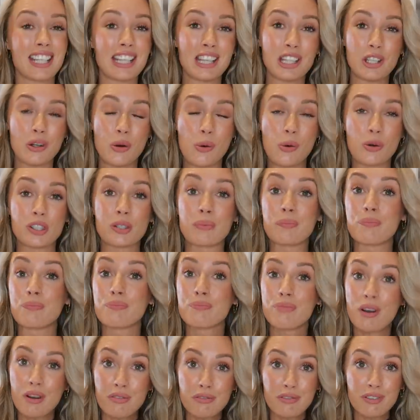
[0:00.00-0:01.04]
in the autumn.
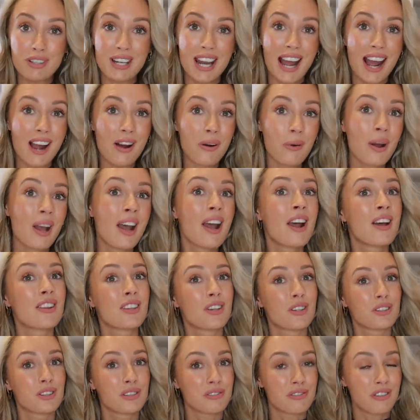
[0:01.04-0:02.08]
But for now,
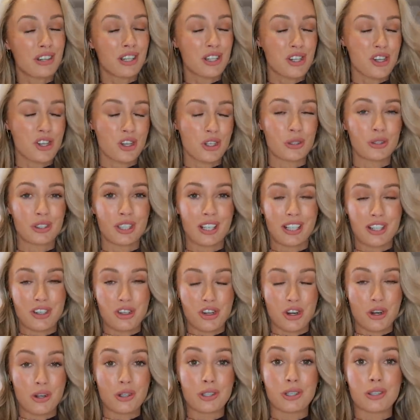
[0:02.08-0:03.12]
those first shoes that I
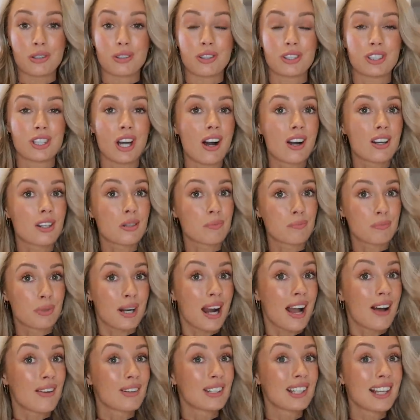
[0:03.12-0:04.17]
showed you, the dark
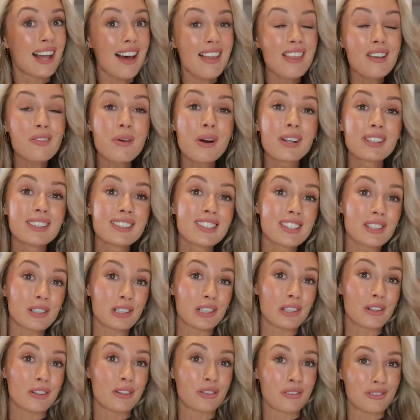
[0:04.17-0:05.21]
brown leather ones,
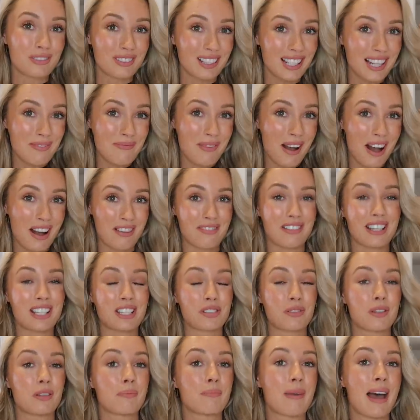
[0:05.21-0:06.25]
look really
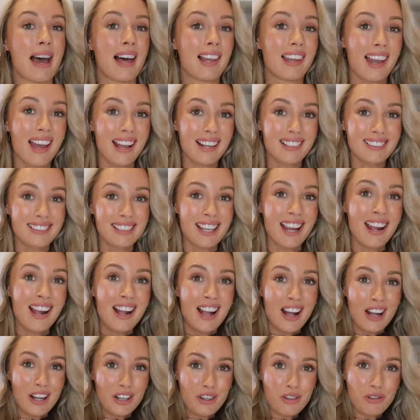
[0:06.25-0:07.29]
perfect with bare legs.
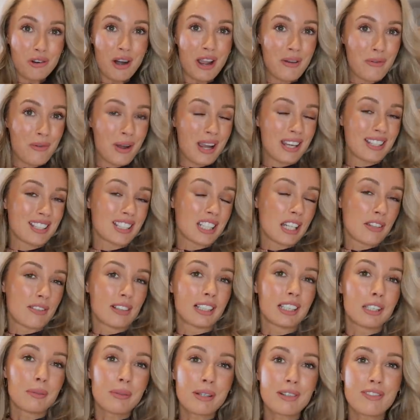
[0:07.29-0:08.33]
A great way to give a
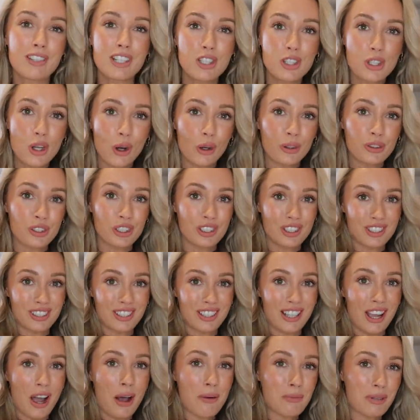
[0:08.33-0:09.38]
little bit of a nod to
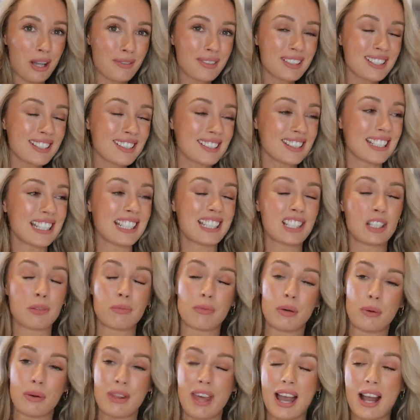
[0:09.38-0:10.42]
the upcoming season,
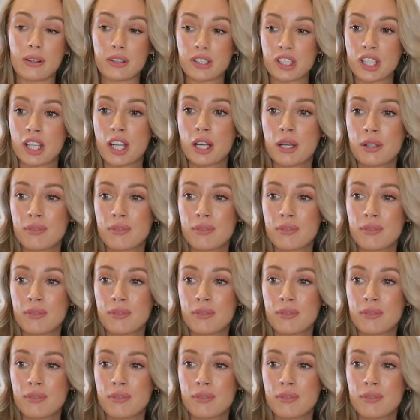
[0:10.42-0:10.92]
but without